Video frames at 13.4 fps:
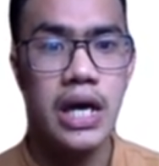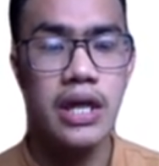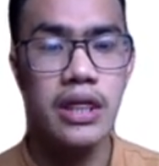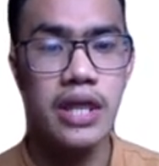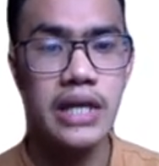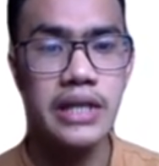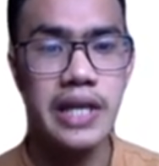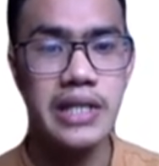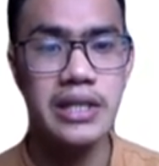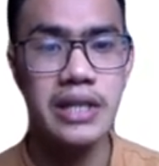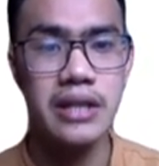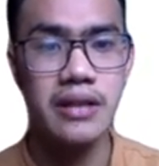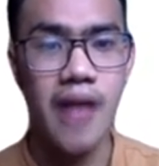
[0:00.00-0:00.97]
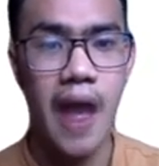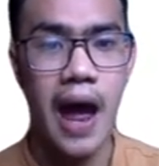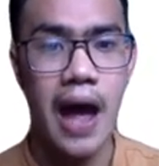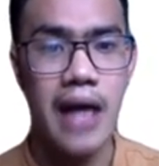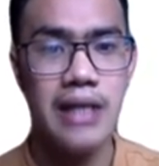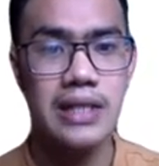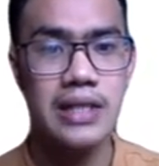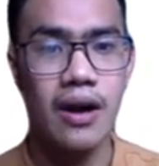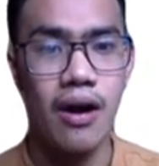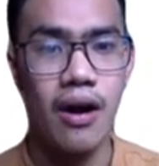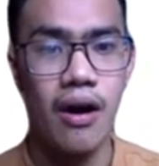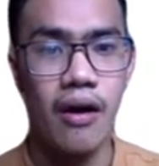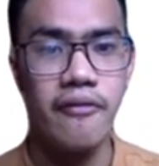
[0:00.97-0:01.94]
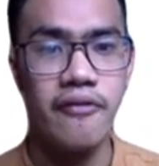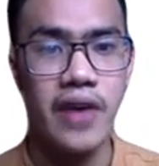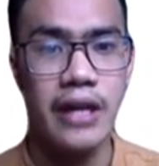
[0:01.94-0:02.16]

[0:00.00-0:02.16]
this is the task of